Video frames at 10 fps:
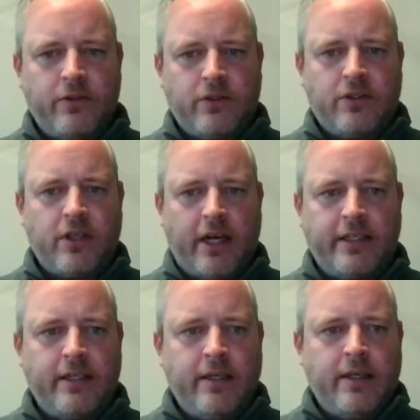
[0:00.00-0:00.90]

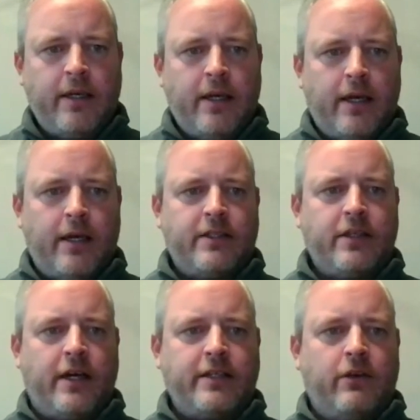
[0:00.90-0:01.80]
site
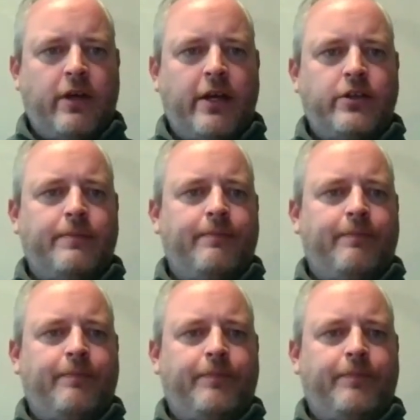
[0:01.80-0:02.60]
size location.